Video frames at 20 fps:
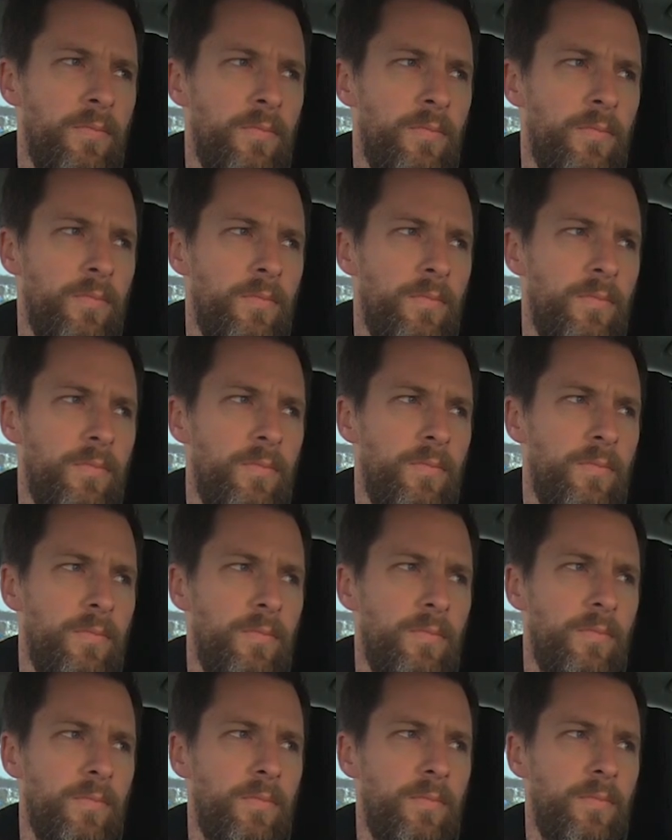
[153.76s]

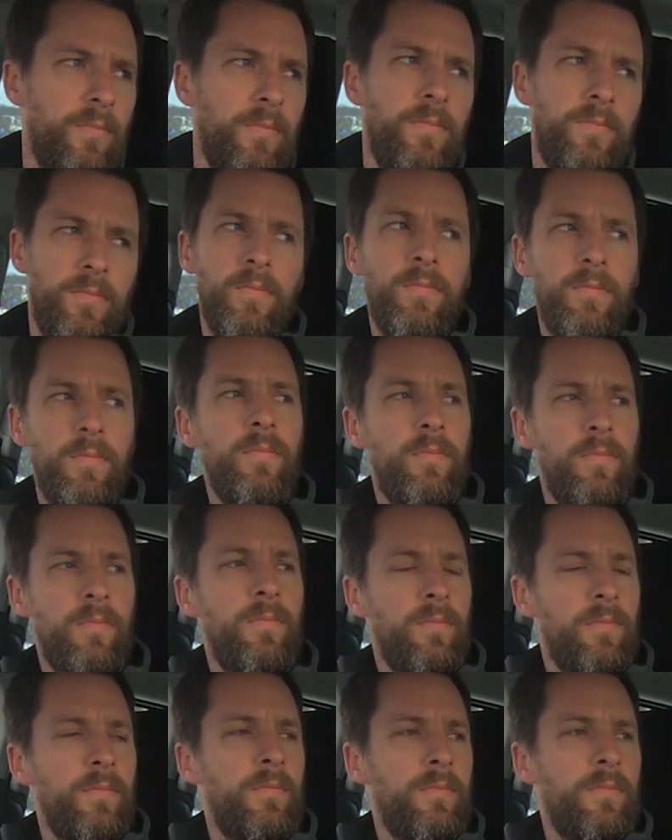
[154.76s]

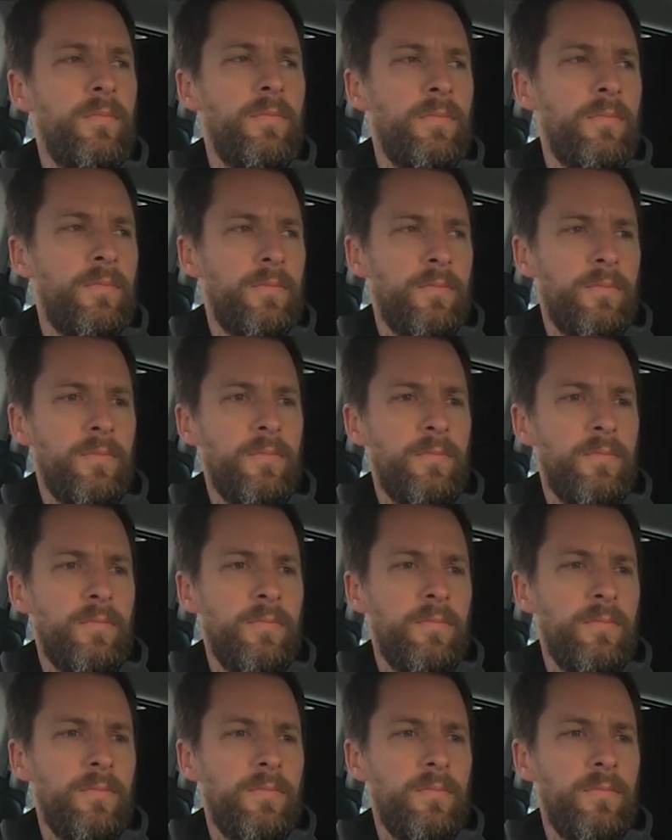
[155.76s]

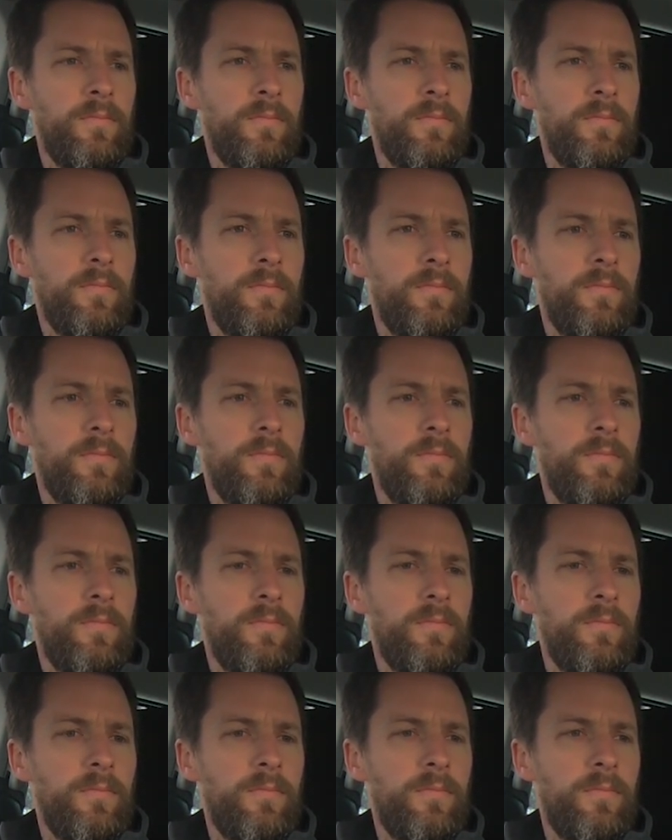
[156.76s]

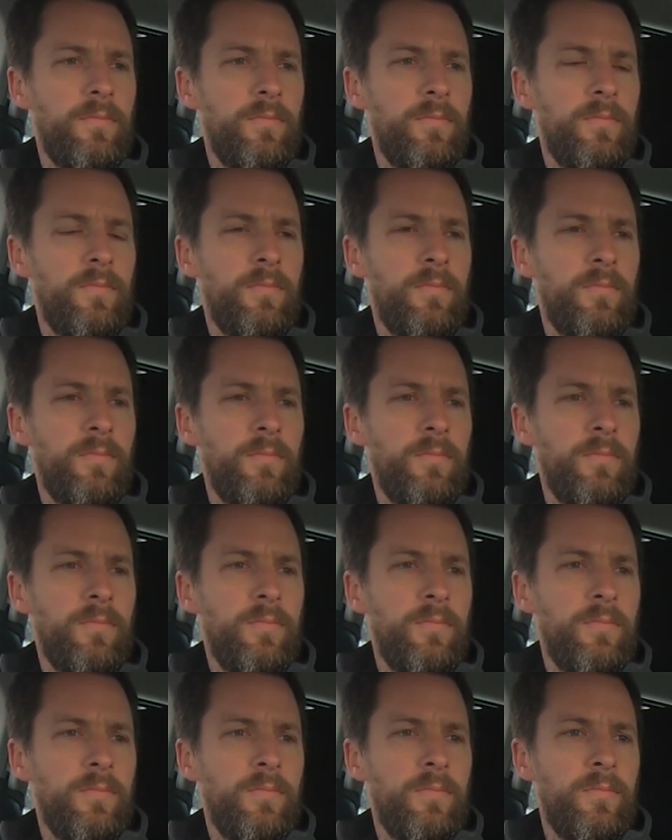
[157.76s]

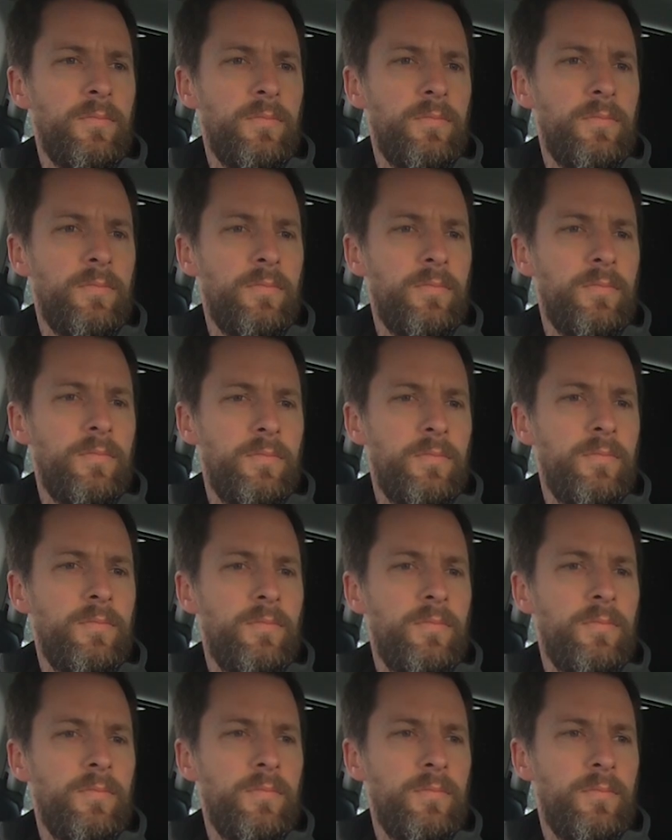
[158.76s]

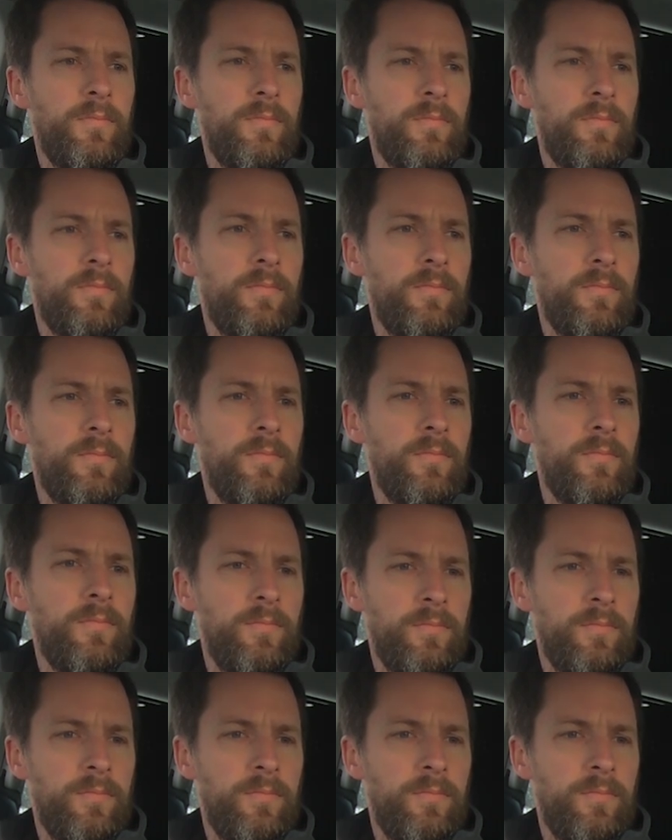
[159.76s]
(silent)